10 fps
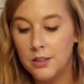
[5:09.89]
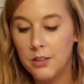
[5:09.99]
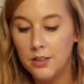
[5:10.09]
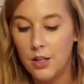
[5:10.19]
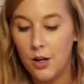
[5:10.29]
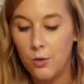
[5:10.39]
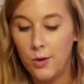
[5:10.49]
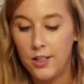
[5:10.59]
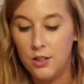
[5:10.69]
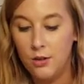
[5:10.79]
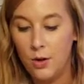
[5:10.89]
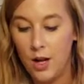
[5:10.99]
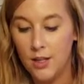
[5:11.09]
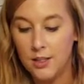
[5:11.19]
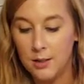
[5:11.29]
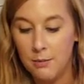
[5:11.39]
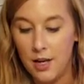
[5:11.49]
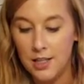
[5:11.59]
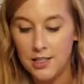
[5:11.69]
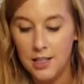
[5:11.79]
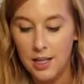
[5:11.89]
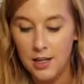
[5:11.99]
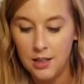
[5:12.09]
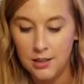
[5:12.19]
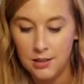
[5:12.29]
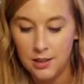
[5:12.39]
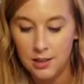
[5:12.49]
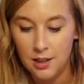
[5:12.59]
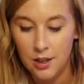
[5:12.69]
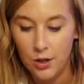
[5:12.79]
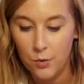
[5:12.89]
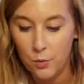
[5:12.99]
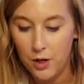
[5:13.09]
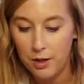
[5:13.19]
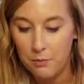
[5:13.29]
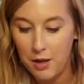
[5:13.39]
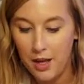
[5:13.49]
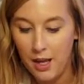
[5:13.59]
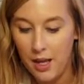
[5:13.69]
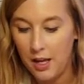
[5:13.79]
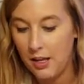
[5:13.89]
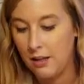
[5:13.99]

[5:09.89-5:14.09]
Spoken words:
so we do customized things. We make